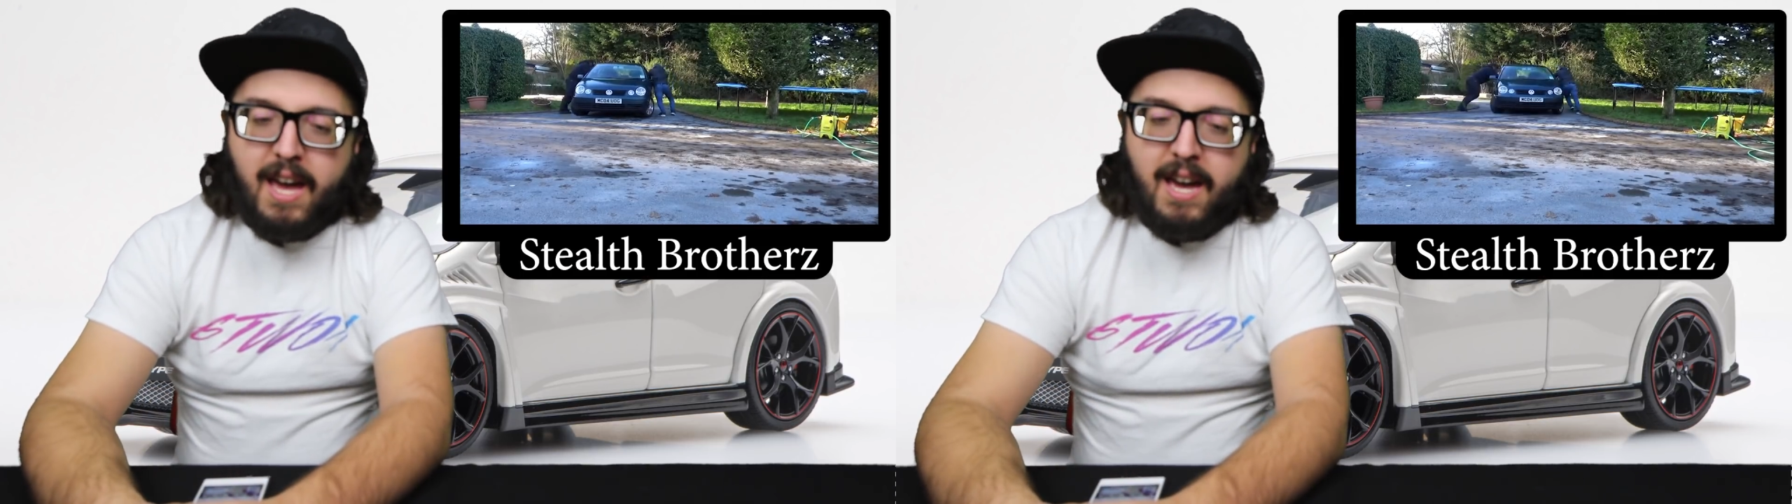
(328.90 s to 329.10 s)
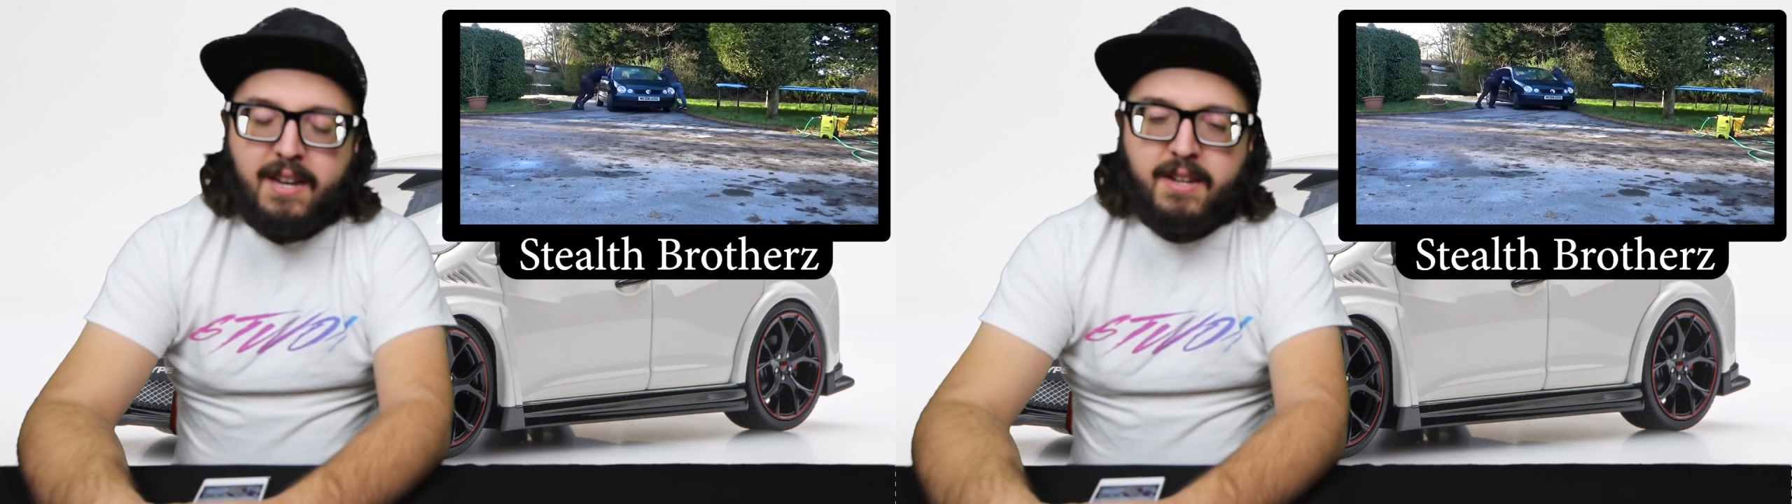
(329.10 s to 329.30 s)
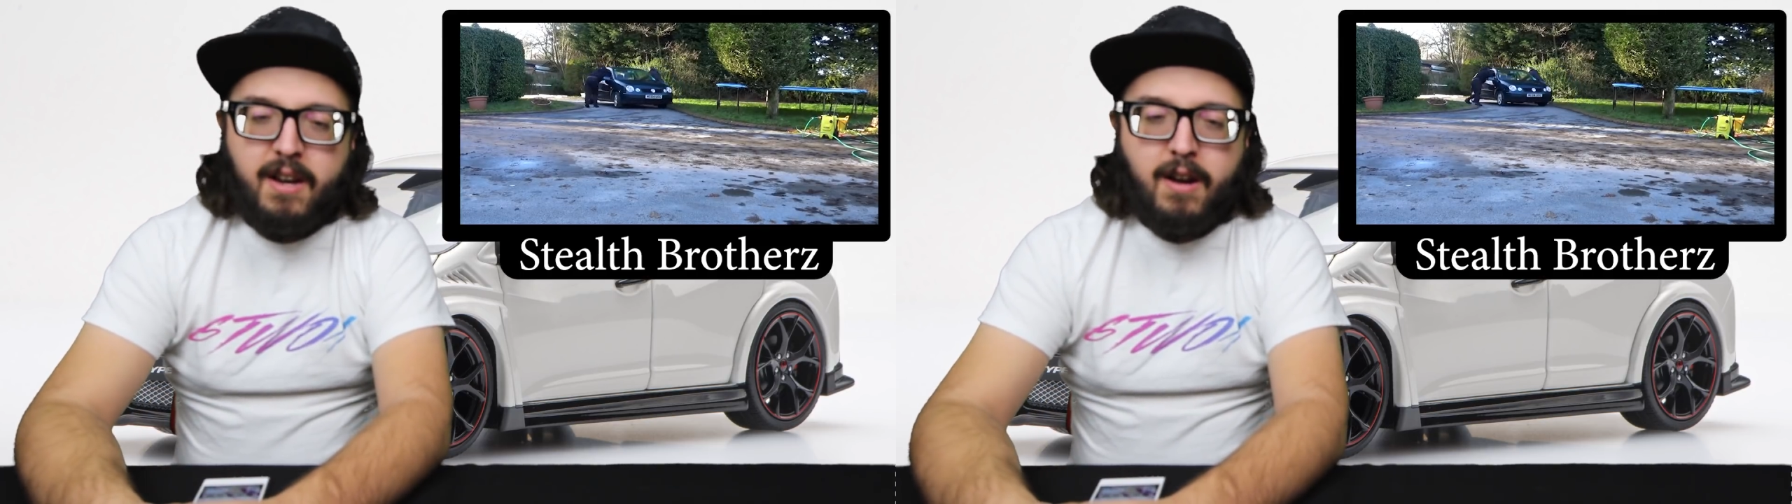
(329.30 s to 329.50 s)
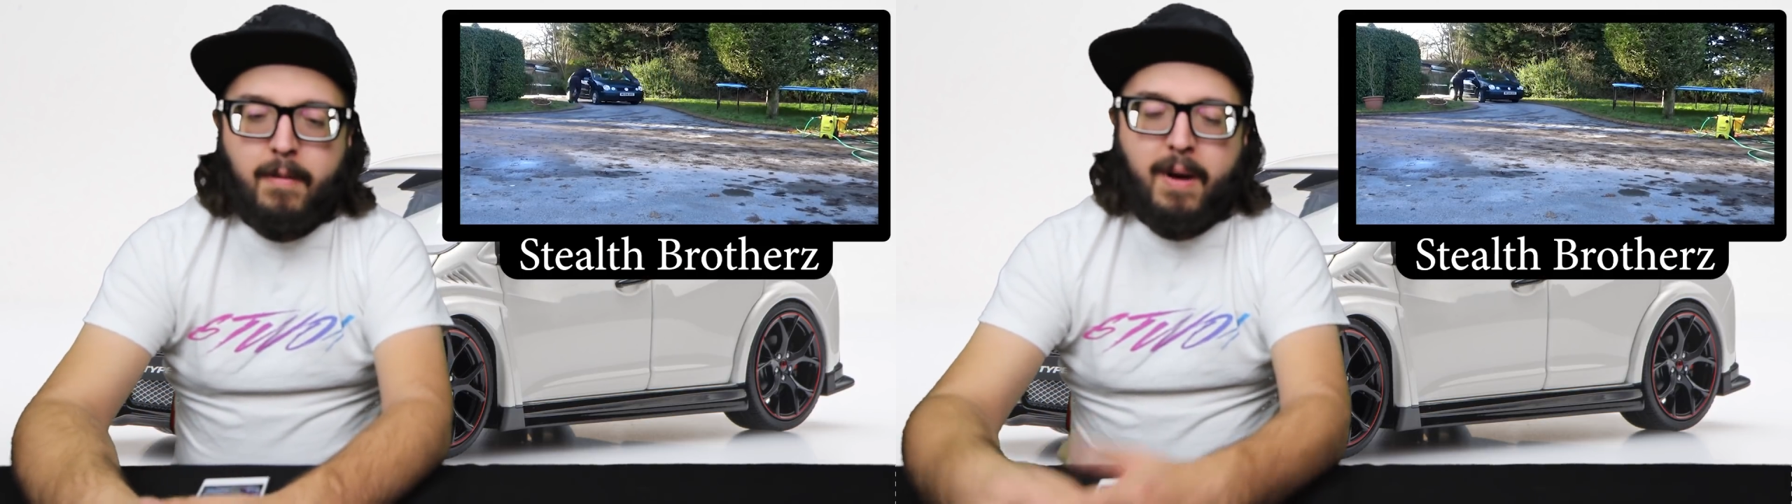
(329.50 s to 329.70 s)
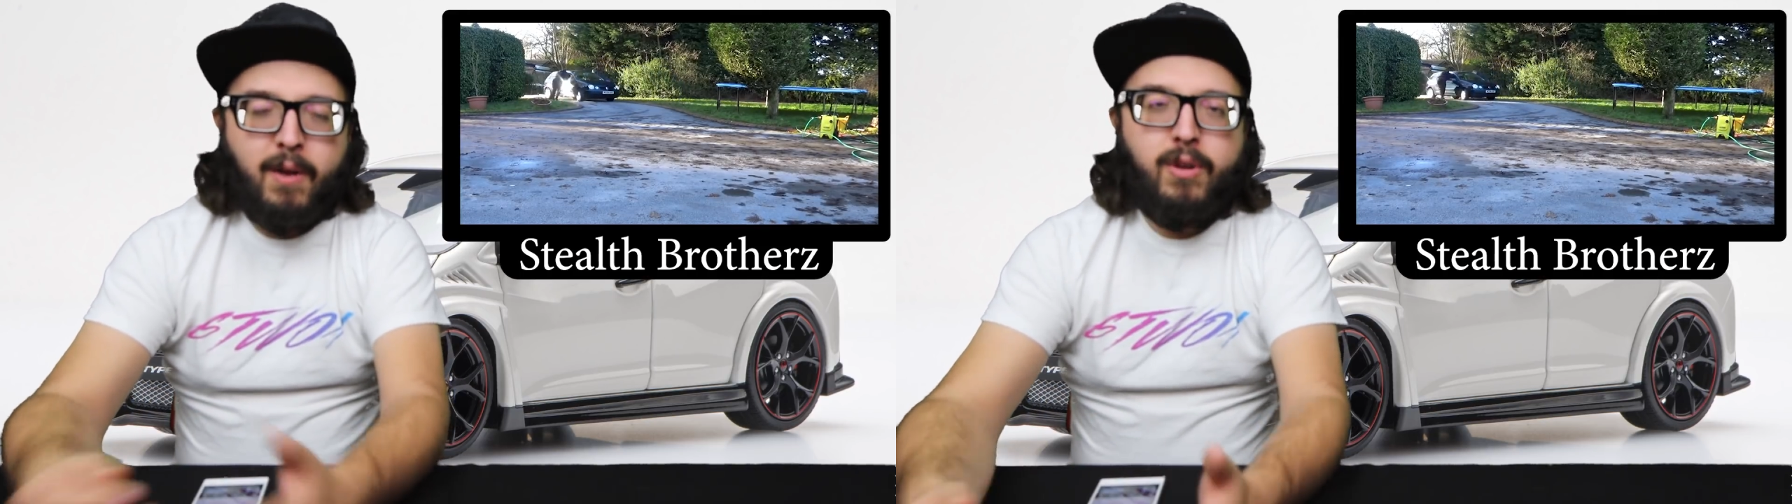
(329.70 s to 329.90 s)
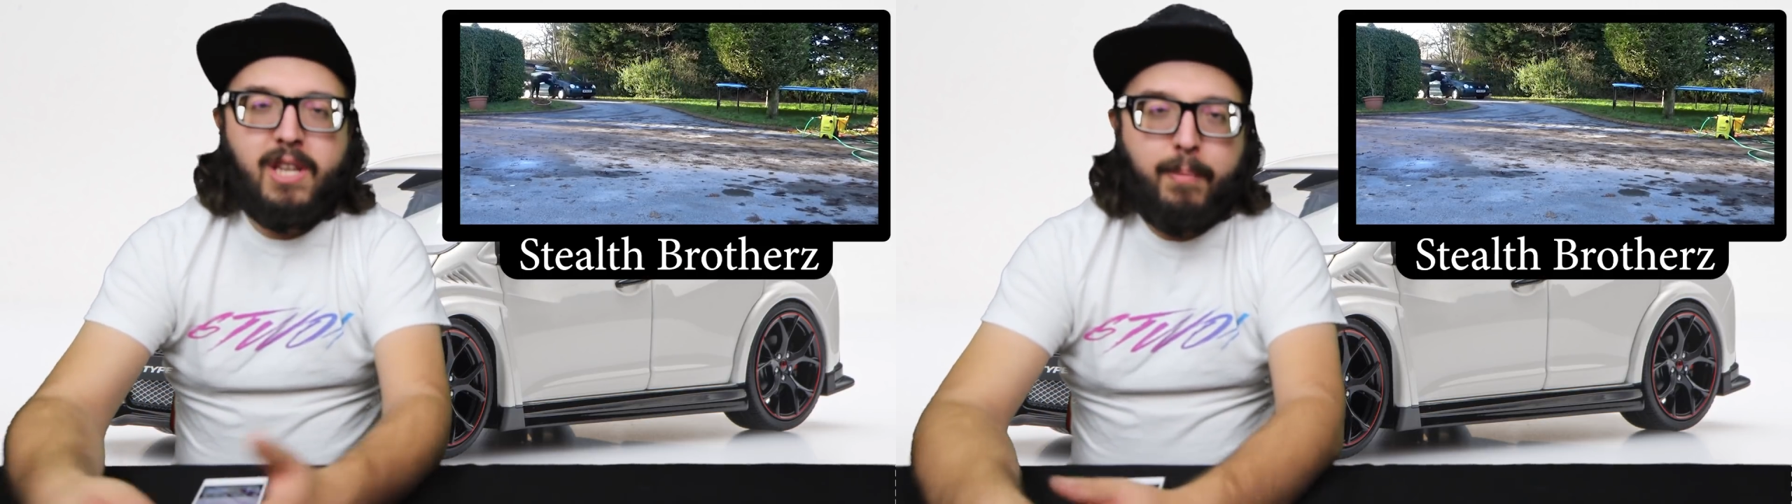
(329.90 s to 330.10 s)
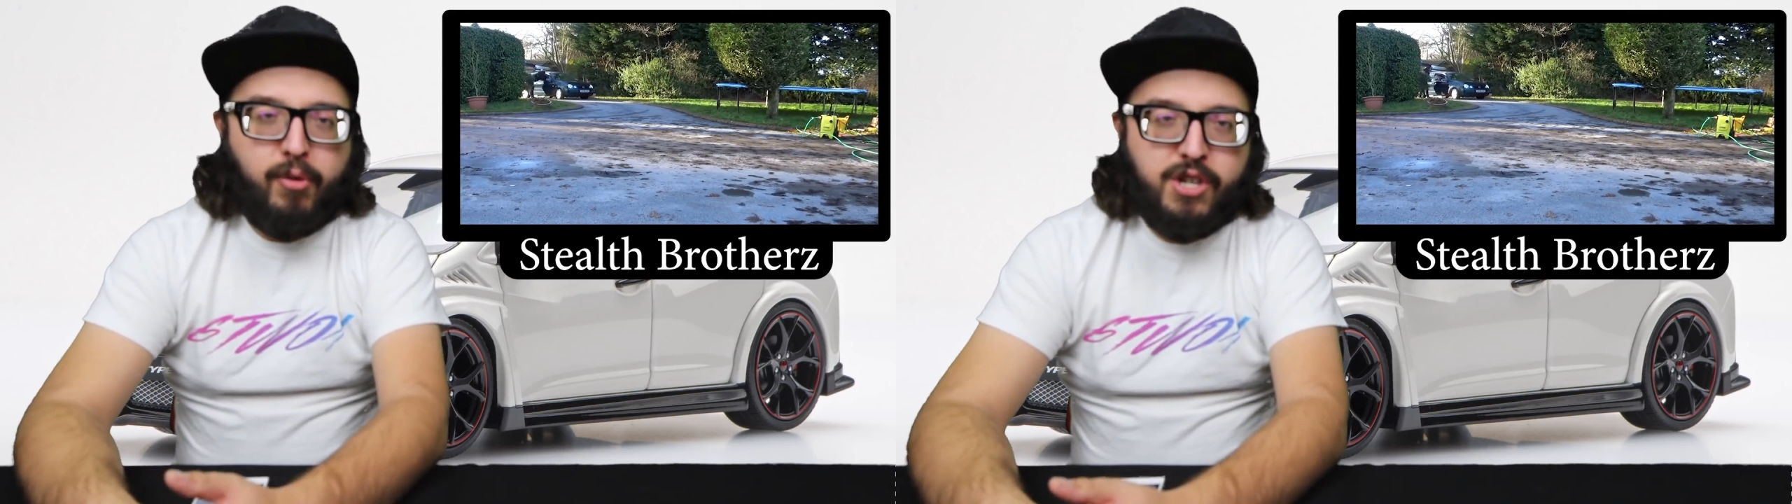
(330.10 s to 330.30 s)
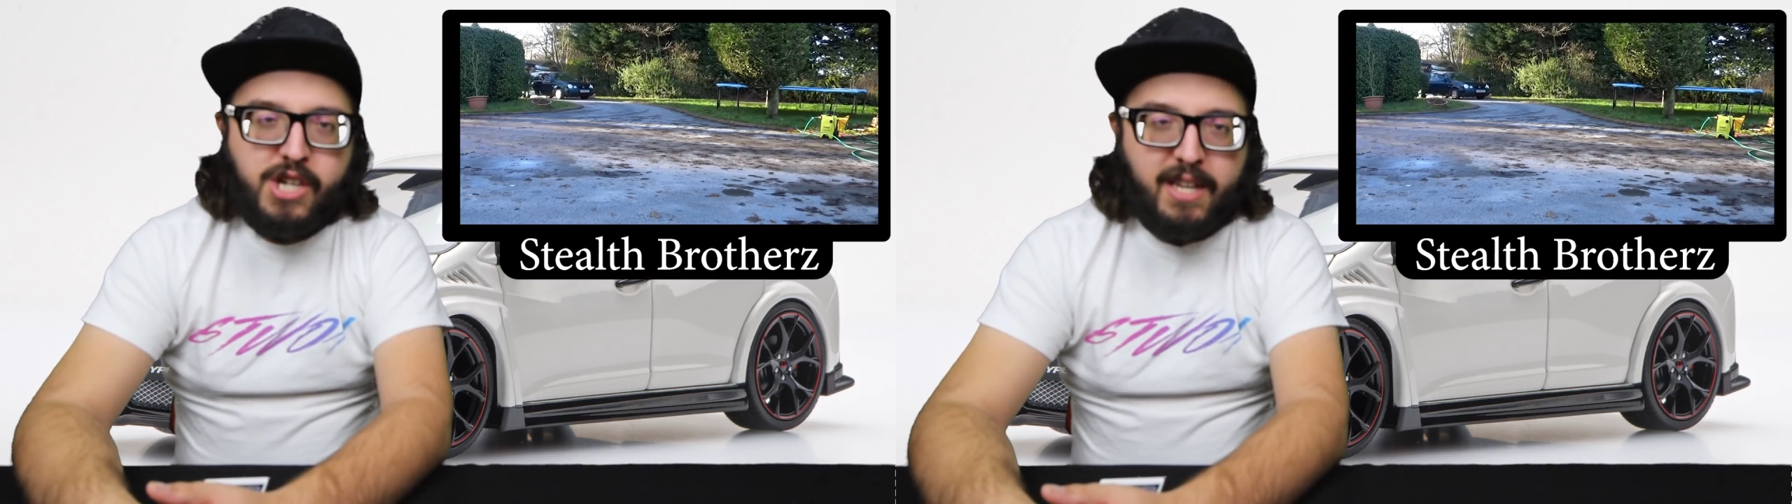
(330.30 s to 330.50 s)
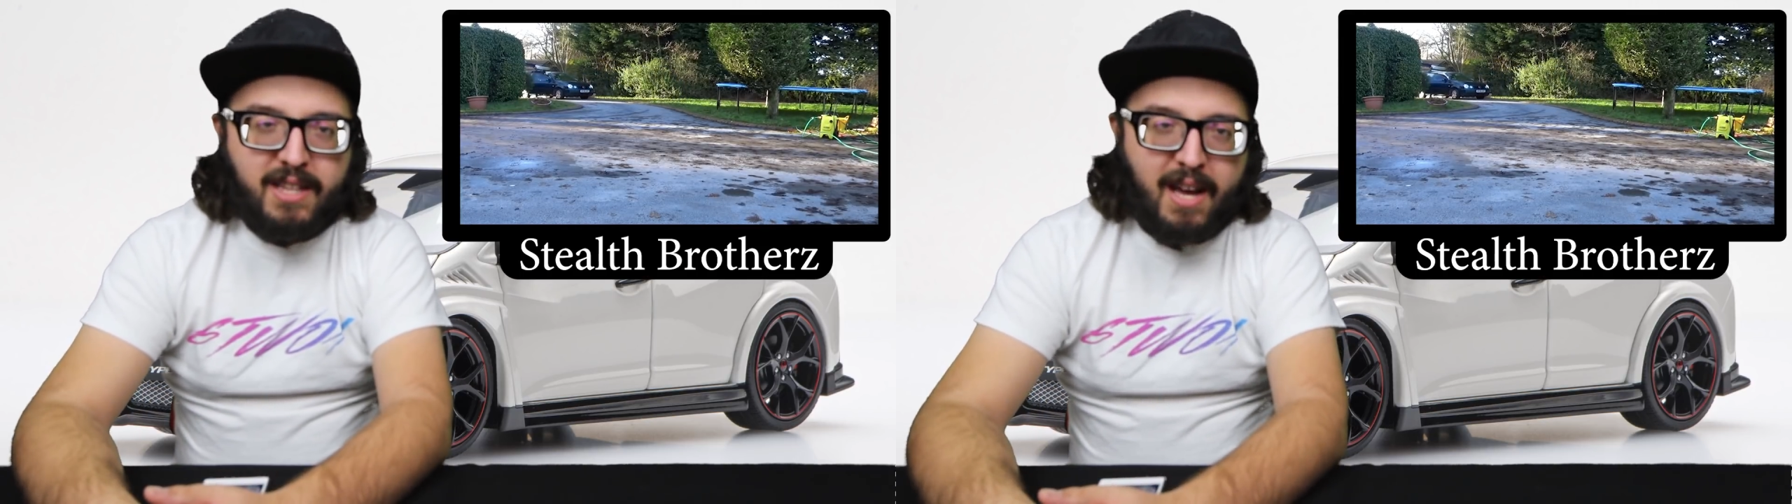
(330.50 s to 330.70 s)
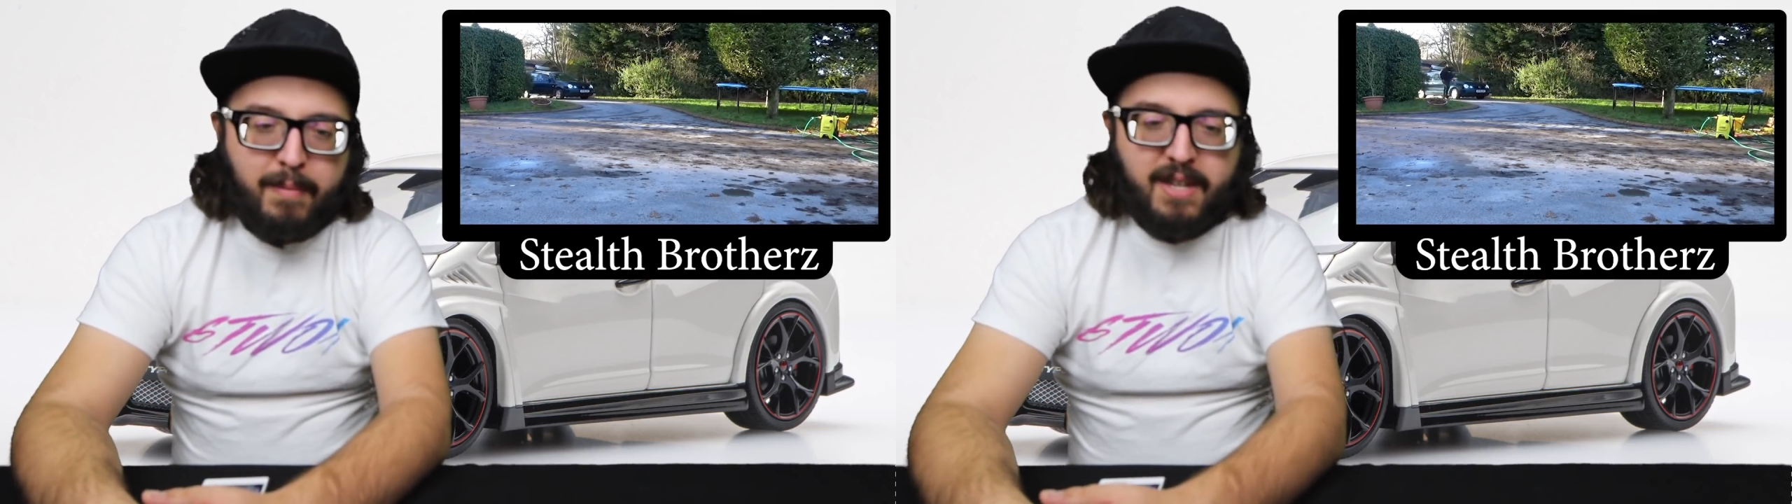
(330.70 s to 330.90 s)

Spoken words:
And I really appreciate that,